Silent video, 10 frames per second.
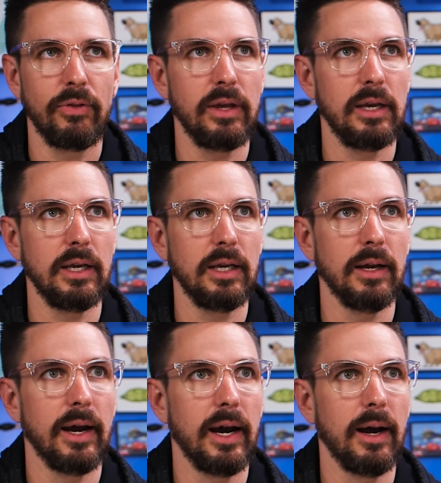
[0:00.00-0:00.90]

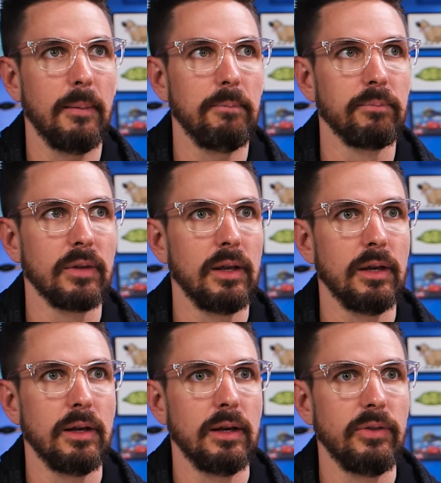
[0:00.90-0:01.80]
the um,
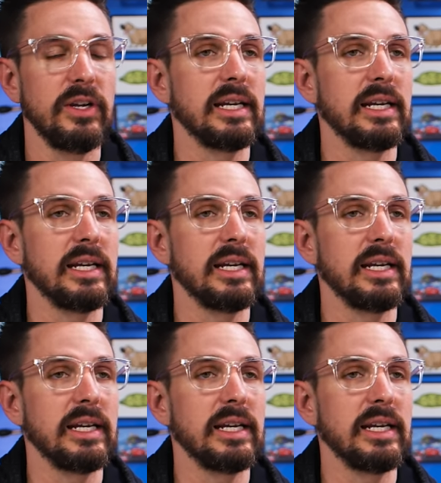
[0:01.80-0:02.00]
the